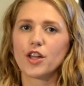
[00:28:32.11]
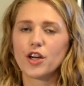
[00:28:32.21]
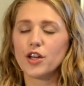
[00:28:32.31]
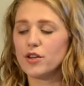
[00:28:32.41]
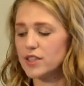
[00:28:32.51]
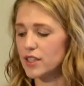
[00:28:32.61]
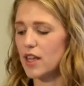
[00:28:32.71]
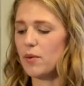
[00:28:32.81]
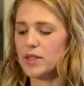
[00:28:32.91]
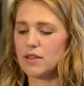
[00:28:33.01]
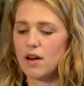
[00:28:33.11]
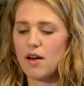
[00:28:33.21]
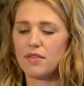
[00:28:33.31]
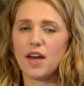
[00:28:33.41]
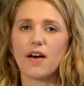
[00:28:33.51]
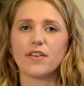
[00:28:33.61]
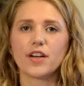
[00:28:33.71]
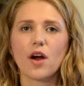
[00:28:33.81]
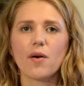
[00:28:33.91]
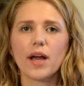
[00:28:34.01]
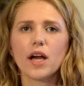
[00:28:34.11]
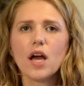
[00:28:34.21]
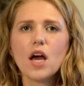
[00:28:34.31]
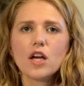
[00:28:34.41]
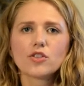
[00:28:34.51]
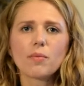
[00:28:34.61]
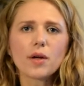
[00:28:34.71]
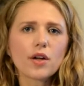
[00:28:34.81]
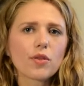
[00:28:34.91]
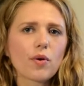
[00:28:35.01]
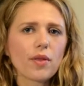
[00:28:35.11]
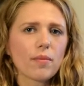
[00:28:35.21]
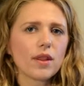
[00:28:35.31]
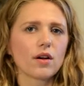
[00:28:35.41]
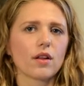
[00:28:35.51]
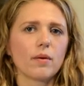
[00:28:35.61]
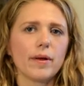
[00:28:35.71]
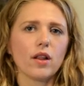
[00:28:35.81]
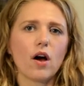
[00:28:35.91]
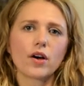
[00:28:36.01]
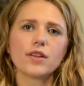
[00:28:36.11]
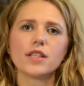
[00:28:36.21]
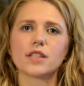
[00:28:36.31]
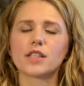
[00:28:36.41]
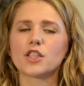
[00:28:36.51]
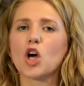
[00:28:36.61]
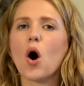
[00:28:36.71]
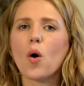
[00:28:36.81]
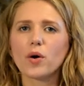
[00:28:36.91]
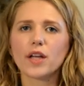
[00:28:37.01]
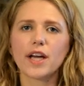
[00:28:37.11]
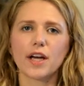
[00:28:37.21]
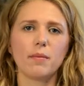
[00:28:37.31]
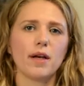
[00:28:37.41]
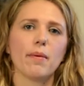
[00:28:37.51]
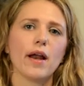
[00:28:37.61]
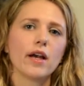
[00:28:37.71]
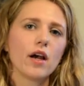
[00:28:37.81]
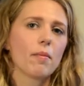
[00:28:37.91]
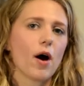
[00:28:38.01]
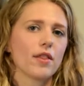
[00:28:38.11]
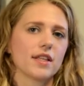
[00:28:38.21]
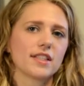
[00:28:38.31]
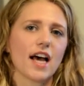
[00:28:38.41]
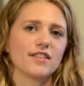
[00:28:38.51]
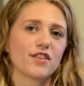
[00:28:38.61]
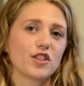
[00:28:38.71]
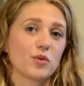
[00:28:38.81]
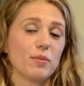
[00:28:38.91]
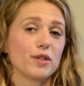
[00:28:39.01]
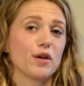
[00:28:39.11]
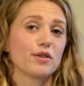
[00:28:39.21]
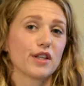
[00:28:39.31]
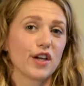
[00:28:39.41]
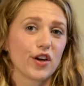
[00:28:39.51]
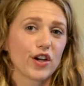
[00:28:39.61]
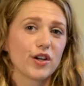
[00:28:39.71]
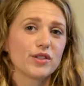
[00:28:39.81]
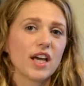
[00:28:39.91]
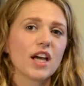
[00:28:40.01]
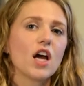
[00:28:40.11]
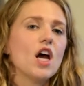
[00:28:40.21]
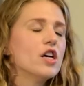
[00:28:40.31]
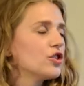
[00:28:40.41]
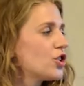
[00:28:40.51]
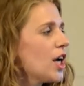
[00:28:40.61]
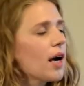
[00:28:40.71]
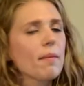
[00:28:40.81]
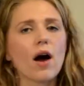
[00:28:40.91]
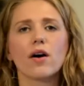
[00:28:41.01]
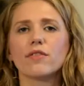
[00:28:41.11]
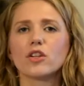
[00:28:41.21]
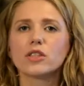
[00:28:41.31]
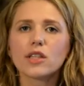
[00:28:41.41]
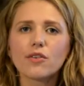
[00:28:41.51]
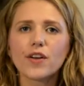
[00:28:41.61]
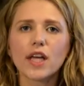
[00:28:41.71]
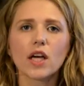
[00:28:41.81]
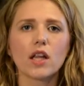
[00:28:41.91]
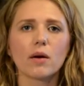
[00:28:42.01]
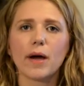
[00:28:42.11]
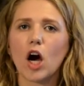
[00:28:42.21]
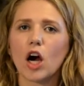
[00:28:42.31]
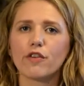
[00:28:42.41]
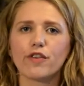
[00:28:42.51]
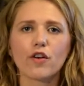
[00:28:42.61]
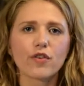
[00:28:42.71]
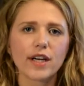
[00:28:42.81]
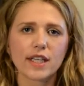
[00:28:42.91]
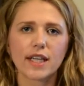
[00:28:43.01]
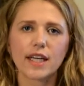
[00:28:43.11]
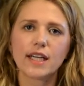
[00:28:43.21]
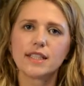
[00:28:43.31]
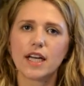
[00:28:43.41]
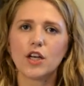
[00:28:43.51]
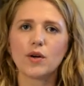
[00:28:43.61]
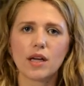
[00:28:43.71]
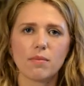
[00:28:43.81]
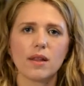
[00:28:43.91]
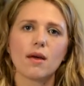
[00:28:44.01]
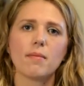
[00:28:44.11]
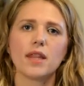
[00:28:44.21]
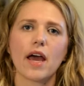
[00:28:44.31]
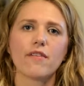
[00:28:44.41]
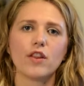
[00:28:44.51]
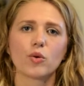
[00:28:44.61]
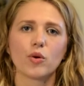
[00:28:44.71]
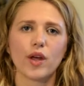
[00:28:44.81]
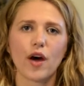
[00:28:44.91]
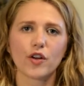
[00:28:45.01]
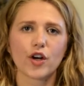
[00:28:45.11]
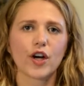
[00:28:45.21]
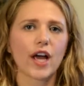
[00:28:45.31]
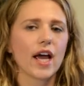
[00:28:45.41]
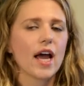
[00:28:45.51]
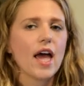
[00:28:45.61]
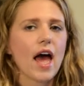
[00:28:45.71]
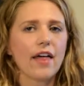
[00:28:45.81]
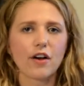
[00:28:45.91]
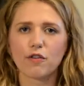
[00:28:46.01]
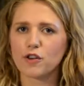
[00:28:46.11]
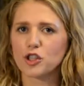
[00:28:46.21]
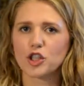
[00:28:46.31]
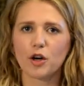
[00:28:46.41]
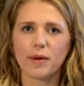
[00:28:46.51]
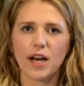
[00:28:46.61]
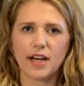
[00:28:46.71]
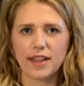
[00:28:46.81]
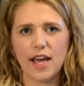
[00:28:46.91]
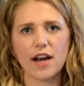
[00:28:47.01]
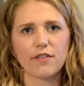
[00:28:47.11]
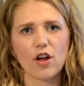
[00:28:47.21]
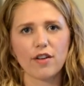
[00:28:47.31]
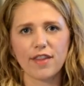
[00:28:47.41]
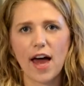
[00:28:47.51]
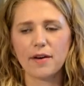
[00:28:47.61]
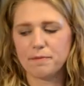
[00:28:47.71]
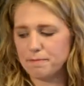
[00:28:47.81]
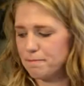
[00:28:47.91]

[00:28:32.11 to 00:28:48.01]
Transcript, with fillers: The good news is that we still have the oven going. So I'm going to throw them in there a little bit longer. This is totally going to be dependent upon the size of the sweet potatoes that you're using. So check them out. If they're still feeling a little bit hard, feel free to continue keeping them in the oven through the other cooking, and they'll for sure be done at the end of all of that.